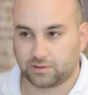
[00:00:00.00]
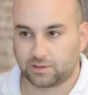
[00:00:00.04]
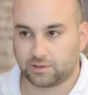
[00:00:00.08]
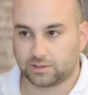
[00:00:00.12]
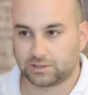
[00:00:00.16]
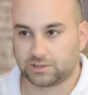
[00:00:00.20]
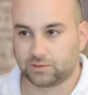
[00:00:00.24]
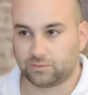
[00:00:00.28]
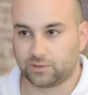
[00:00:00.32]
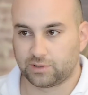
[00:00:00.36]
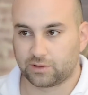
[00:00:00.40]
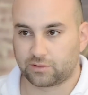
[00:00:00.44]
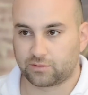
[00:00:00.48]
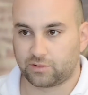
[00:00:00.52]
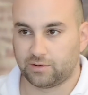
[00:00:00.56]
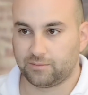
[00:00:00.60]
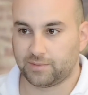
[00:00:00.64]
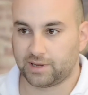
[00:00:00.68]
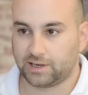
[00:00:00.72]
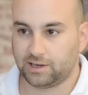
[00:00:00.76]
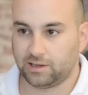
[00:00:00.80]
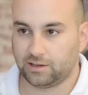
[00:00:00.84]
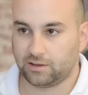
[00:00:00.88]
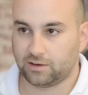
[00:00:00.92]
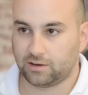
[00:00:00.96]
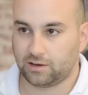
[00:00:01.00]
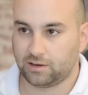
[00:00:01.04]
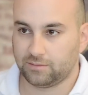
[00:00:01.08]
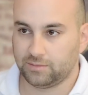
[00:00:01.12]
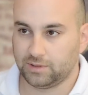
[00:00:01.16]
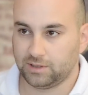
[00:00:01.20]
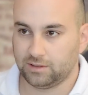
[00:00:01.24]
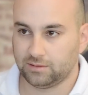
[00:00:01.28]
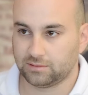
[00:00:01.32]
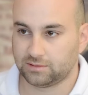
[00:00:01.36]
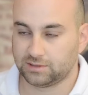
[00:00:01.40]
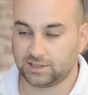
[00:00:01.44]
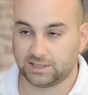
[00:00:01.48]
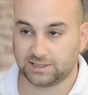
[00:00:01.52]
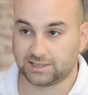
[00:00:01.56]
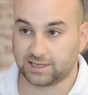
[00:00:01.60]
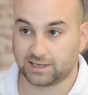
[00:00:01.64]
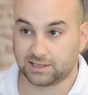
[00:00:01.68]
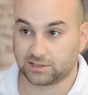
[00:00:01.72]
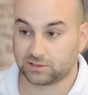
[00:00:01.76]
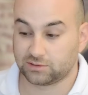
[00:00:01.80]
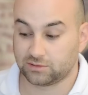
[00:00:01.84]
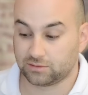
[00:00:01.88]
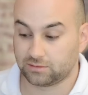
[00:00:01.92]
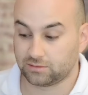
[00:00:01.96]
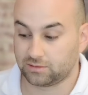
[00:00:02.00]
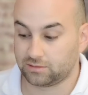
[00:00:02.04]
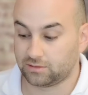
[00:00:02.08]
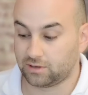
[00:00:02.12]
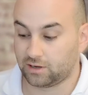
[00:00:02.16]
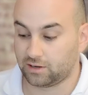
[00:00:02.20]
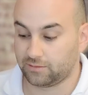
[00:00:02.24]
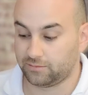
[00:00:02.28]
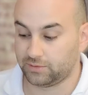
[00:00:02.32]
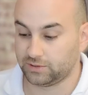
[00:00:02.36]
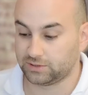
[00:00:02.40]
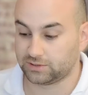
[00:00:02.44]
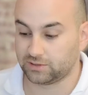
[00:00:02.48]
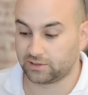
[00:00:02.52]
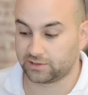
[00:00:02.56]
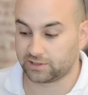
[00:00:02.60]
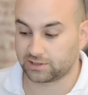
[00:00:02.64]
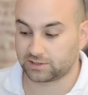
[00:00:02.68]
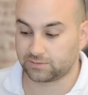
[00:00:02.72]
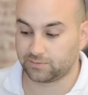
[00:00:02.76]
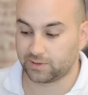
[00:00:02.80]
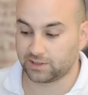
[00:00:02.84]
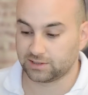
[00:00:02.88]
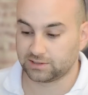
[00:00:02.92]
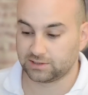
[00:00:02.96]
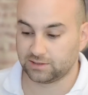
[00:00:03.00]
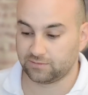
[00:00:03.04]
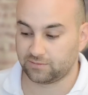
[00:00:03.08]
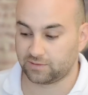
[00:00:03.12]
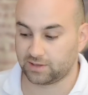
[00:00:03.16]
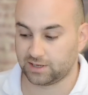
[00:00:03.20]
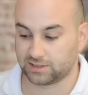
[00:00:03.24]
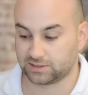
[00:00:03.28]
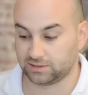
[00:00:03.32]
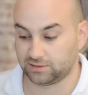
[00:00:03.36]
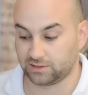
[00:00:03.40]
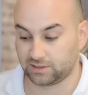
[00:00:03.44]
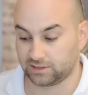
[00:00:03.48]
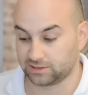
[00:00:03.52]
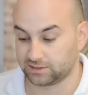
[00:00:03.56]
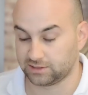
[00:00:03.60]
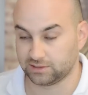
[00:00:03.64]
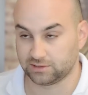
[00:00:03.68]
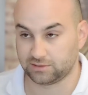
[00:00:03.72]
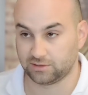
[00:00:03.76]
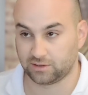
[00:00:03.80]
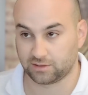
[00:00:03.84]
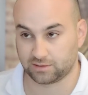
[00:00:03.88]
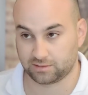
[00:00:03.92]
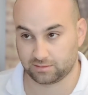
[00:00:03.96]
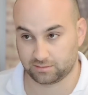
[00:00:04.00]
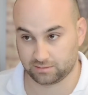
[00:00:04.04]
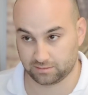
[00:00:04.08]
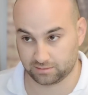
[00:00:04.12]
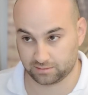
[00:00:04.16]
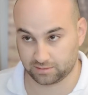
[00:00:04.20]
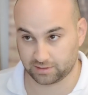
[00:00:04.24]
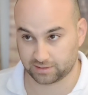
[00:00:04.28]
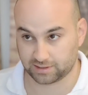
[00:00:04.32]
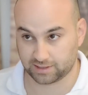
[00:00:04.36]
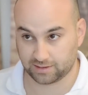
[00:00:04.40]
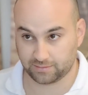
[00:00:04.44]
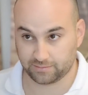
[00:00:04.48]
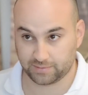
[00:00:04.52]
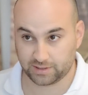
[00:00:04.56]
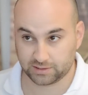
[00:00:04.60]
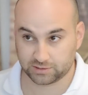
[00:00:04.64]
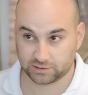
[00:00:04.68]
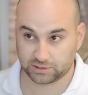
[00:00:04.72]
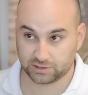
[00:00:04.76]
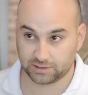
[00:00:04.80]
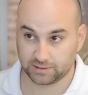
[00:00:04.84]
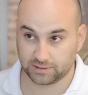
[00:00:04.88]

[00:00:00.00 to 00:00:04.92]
still want to throw money at your hobby. And detailing hobby's not expensive. $1,000 is not that much.